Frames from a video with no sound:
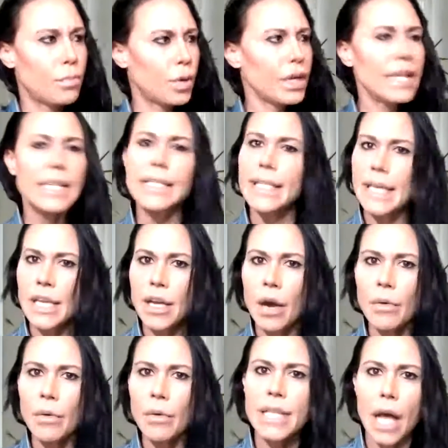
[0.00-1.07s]
put his
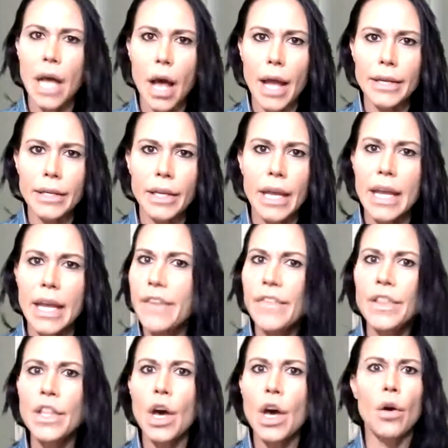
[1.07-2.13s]
ego aside,
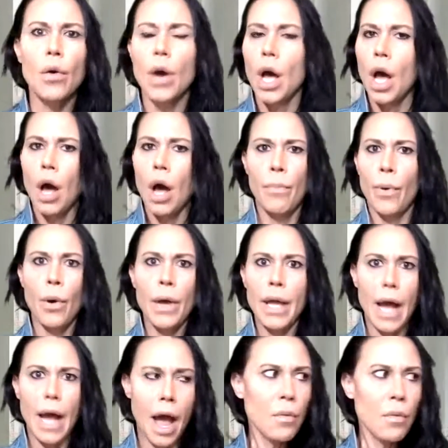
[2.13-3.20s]
even though, boy,
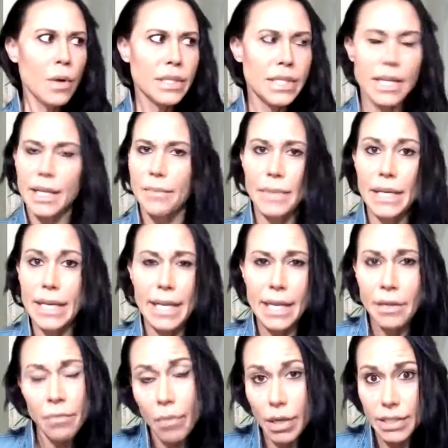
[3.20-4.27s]

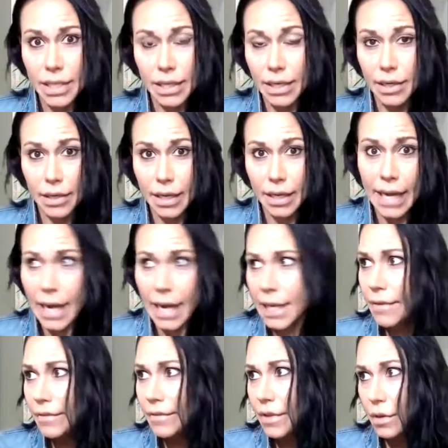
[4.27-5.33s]
he wasn't in
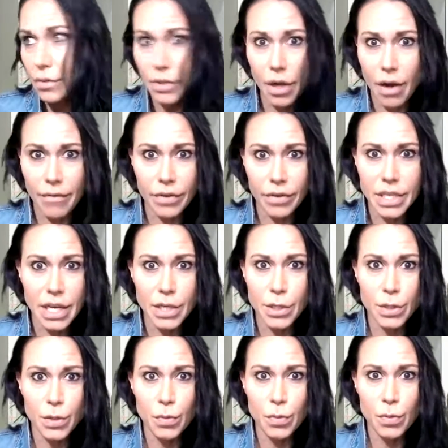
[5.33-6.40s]
any of those
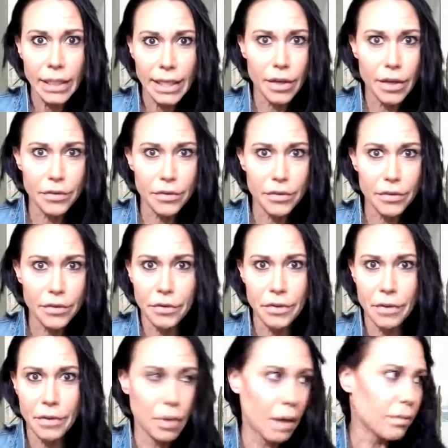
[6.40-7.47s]
conversations really, other
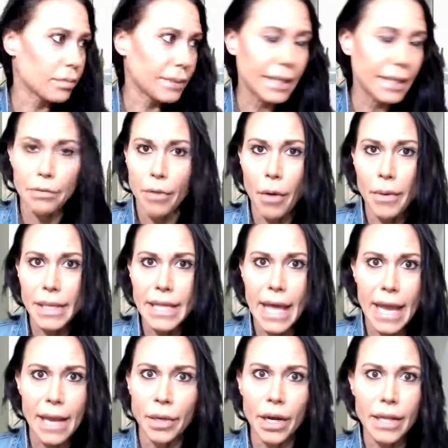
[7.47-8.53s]
than probably throwing the
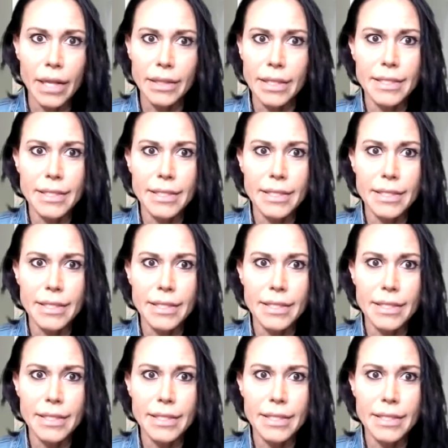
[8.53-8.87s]
hammer at